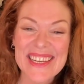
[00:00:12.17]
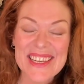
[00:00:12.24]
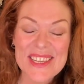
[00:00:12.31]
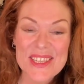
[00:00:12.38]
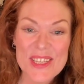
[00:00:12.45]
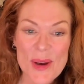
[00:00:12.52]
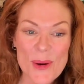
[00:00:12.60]

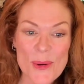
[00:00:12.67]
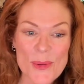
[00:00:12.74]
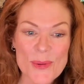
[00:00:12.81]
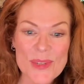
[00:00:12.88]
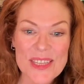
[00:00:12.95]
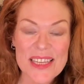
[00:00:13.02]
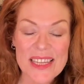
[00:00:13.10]

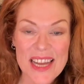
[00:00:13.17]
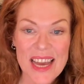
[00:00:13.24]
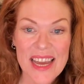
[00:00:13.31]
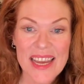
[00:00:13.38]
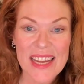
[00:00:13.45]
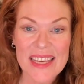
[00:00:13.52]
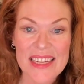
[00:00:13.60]
So,
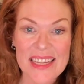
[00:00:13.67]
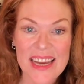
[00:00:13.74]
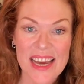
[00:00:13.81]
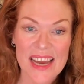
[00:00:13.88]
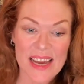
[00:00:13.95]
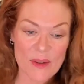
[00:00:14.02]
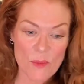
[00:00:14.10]
tonight
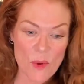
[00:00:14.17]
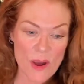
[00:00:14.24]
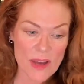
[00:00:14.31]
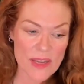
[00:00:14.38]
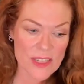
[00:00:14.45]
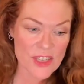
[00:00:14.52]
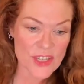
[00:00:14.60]
I
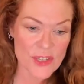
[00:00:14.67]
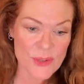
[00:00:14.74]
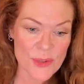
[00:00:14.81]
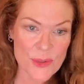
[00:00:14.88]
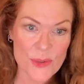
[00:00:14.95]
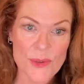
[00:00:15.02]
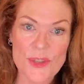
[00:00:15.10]
want
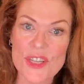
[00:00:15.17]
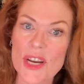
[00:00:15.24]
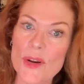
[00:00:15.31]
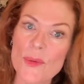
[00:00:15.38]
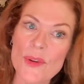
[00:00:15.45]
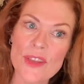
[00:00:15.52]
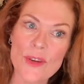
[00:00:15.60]
to
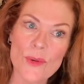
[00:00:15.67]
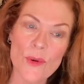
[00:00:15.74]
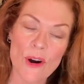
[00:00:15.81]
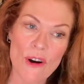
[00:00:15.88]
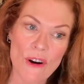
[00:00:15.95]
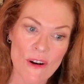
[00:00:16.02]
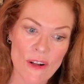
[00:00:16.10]
share with you
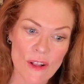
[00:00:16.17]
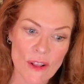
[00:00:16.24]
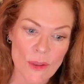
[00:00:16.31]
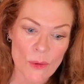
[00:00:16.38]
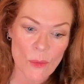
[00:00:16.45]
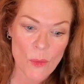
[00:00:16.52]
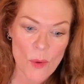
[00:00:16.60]

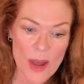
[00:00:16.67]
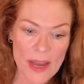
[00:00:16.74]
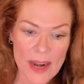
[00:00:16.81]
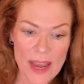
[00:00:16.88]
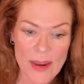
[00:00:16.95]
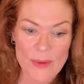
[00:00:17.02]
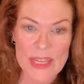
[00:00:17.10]
all what
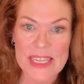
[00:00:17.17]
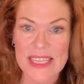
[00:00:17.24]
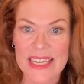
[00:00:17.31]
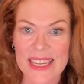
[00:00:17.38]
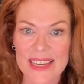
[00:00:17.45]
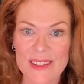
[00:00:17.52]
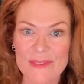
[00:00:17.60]
I
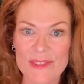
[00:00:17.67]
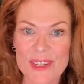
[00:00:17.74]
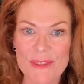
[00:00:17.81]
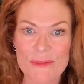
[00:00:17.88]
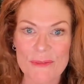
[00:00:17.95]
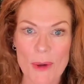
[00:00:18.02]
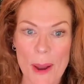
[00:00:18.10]
received
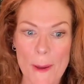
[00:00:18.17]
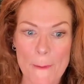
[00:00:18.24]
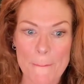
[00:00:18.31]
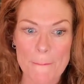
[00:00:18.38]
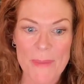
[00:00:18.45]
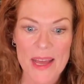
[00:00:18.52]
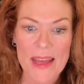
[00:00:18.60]

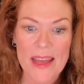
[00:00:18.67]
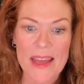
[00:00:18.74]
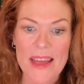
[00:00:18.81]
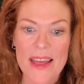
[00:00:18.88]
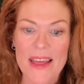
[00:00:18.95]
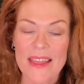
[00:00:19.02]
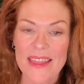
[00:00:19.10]
from
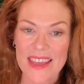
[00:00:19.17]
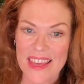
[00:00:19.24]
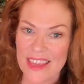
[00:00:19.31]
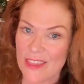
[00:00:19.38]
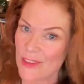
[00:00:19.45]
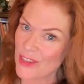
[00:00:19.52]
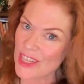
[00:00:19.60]
the
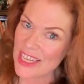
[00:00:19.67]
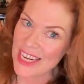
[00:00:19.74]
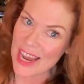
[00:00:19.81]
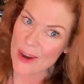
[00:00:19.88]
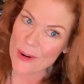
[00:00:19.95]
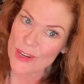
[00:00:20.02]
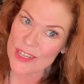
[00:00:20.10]
13
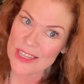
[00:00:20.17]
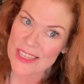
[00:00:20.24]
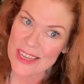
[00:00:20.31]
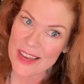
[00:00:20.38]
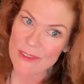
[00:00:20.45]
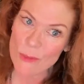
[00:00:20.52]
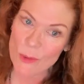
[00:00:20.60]
hours
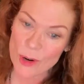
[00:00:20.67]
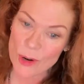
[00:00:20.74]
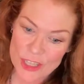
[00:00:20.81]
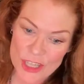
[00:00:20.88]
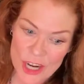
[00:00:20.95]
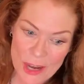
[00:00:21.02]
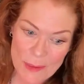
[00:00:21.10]
of
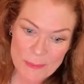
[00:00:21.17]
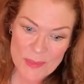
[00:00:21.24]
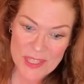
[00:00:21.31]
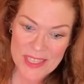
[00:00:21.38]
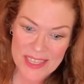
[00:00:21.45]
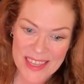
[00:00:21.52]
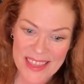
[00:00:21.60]

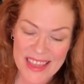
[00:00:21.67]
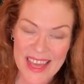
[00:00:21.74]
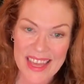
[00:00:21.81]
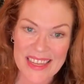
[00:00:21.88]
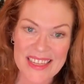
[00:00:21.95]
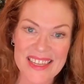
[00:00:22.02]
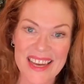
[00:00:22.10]
workshops
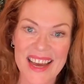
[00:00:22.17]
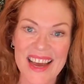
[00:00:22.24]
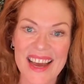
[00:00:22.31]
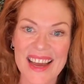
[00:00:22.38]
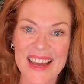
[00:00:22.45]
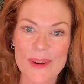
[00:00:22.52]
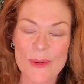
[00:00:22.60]
that
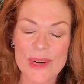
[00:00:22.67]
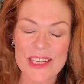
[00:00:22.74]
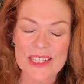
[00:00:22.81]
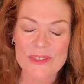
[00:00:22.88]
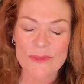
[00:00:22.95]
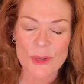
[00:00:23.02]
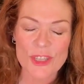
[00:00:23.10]
I was
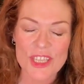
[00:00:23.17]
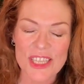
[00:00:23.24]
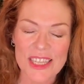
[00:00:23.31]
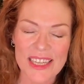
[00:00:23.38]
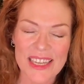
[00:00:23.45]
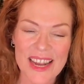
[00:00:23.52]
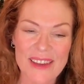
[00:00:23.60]

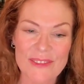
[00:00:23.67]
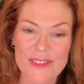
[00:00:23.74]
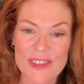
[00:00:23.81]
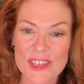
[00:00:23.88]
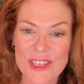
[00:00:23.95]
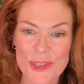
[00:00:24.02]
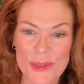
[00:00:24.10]
fortunate enough
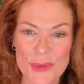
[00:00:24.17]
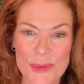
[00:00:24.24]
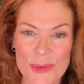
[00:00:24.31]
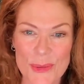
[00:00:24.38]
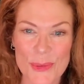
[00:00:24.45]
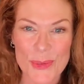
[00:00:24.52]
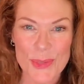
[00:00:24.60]

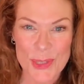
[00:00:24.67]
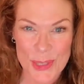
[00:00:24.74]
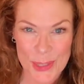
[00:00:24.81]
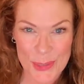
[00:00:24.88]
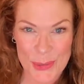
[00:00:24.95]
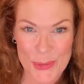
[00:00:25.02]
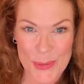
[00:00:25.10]
to
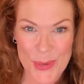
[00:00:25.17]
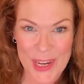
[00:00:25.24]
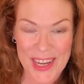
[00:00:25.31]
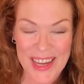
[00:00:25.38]
do